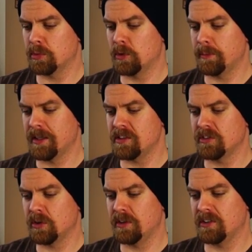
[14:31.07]
brewing
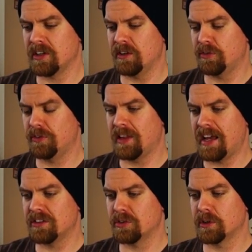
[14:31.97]
methods go to this kind of
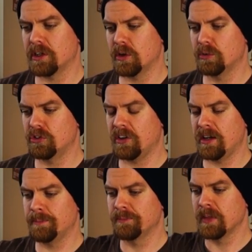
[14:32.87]
flat sort of cone
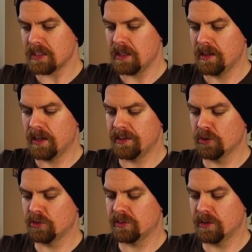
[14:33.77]
shape.
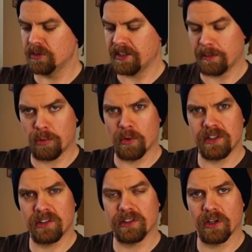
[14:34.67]
Those like
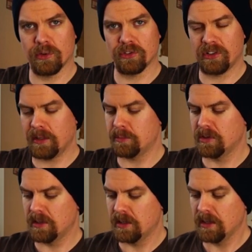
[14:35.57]
pointed cone
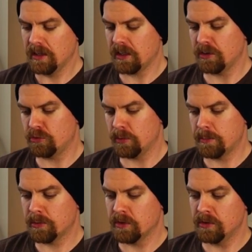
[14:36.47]
shaped
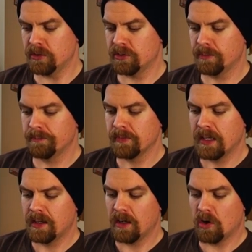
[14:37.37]
drippers
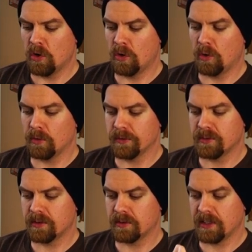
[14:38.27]
all
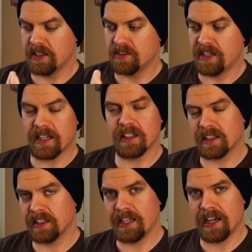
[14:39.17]
can
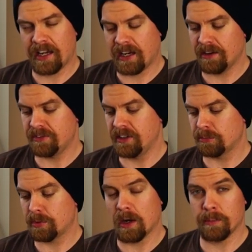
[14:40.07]
technically have
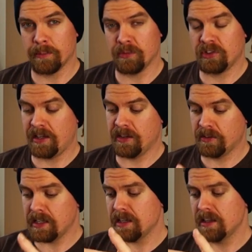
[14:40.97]
this problem of
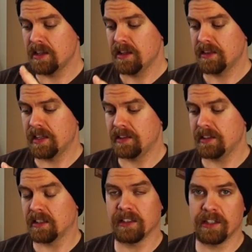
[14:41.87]
channeling that
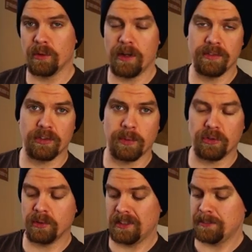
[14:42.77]
the Kalita Wave is
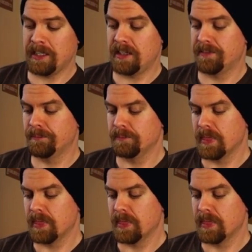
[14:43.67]
supposed to eliminate.